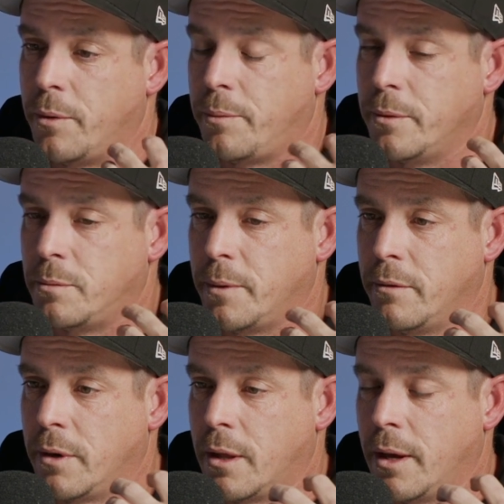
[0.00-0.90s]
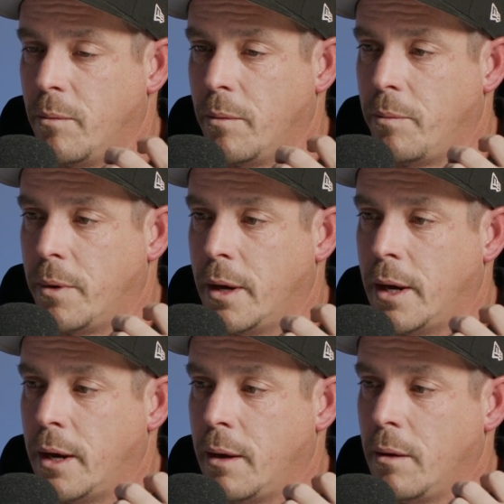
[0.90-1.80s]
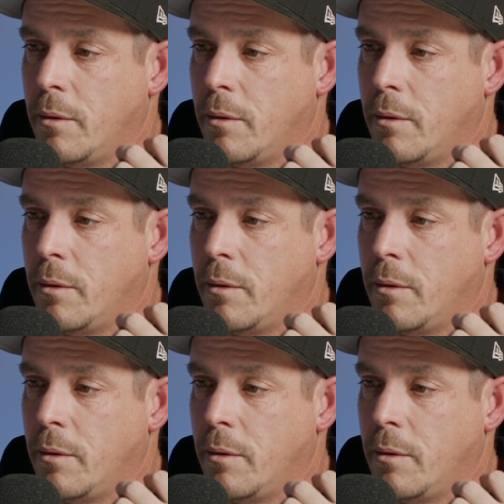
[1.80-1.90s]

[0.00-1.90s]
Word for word: hop has been reclaimed by